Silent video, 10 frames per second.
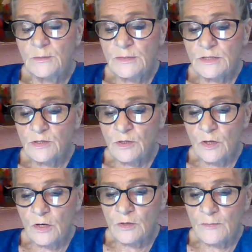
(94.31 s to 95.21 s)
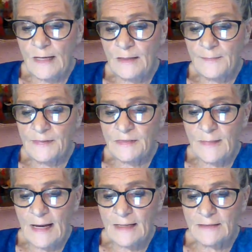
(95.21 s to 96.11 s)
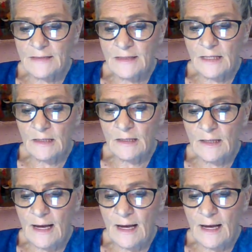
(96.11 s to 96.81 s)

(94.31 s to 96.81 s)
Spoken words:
Mr. Carter made up his mind suddenly.